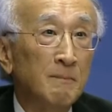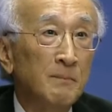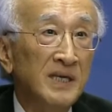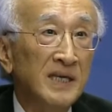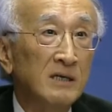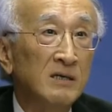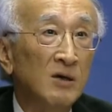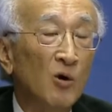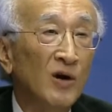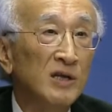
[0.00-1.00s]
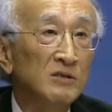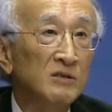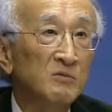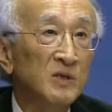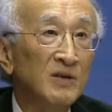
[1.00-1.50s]
the peak oil
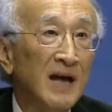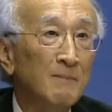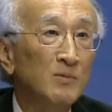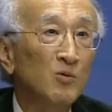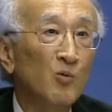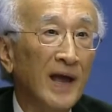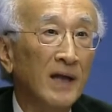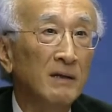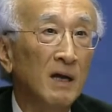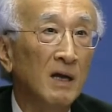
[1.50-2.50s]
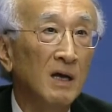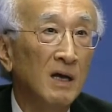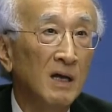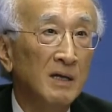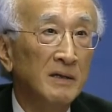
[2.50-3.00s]
will happen when?
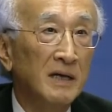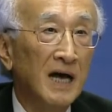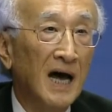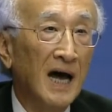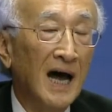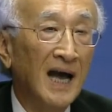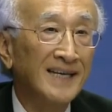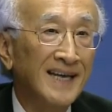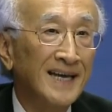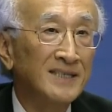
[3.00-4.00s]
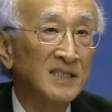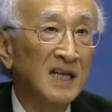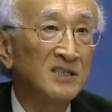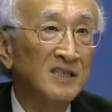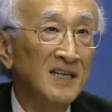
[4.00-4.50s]
uh, IEA's
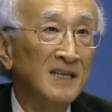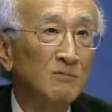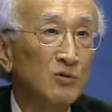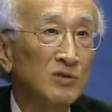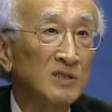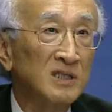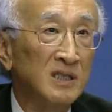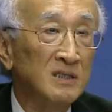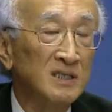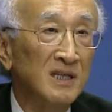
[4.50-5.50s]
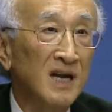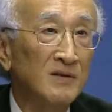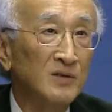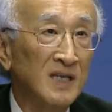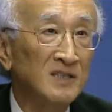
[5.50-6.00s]
sustainable
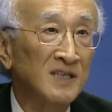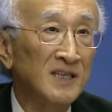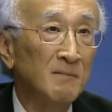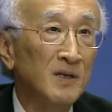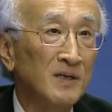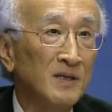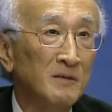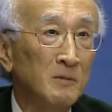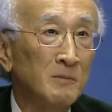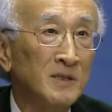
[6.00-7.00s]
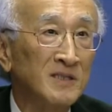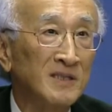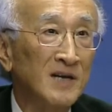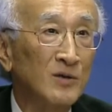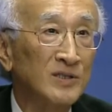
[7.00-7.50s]
scenario, sustainability development
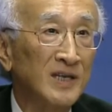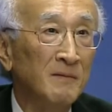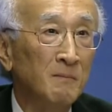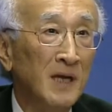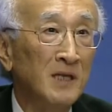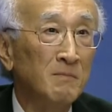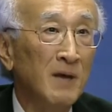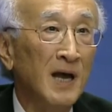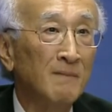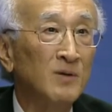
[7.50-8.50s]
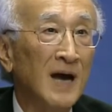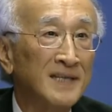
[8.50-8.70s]
scenario say may, it may happen